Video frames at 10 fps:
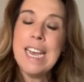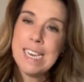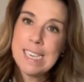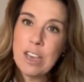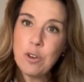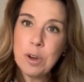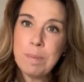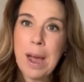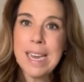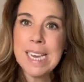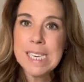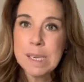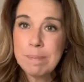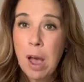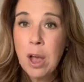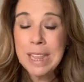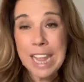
is that you can buy small